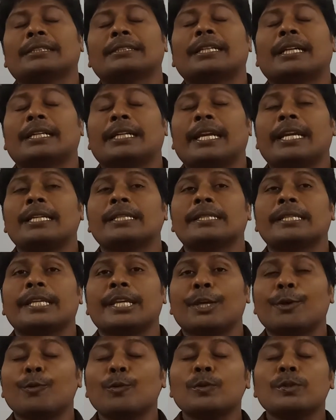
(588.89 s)
that is
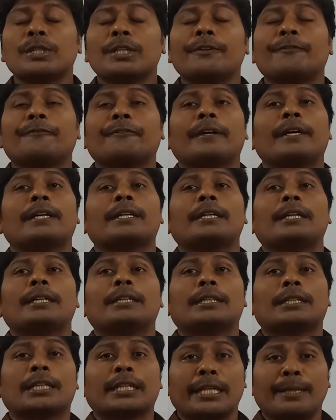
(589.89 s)
used
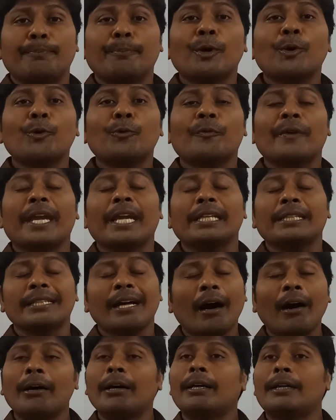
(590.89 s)
for removing
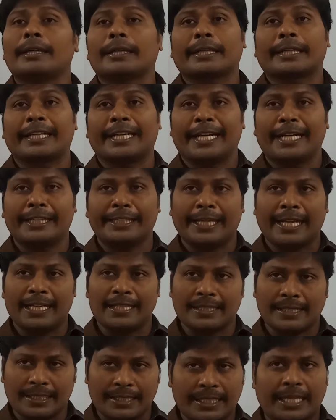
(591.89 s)
the
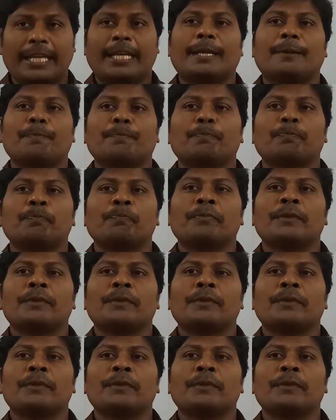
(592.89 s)
redundancy.